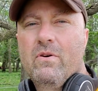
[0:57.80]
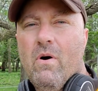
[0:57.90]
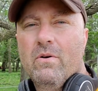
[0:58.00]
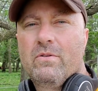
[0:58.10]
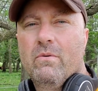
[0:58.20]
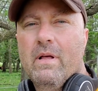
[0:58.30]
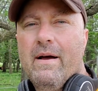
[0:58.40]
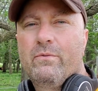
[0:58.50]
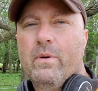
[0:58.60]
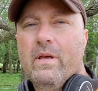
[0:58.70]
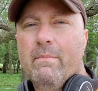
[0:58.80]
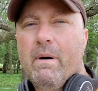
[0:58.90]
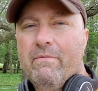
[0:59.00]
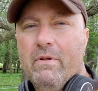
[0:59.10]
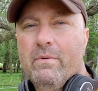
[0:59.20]
also left with a
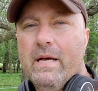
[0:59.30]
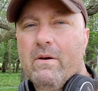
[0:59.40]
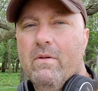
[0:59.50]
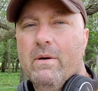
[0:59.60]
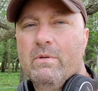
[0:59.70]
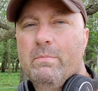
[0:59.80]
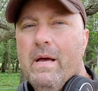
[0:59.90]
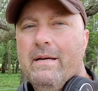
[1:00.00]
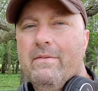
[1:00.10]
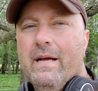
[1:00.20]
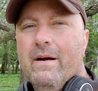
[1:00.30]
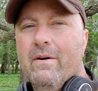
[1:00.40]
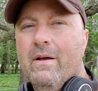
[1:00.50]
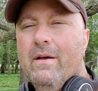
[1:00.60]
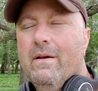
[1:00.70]
buffalo nickel that was planted
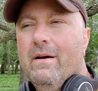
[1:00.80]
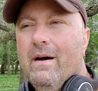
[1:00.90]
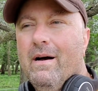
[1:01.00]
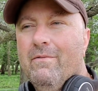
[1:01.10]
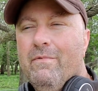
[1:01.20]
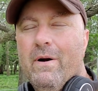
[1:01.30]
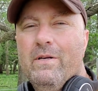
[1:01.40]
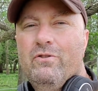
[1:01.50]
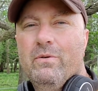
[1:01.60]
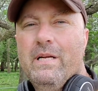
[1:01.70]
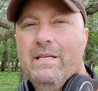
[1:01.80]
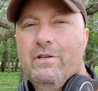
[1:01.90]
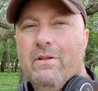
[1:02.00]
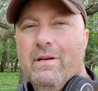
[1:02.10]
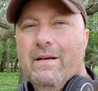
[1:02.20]
there very
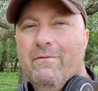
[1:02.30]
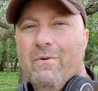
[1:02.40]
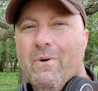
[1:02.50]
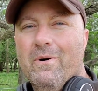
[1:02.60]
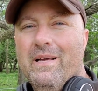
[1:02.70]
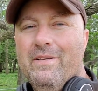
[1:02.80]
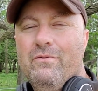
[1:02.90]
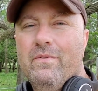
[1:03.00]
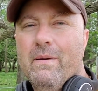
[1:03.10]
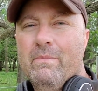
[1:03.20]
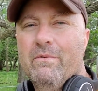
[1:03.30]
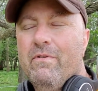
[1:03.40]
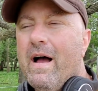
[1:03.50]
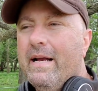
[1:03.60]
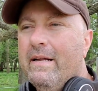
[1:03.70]
strategically for each of them to
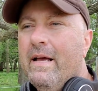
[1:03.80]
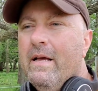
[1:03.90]
find.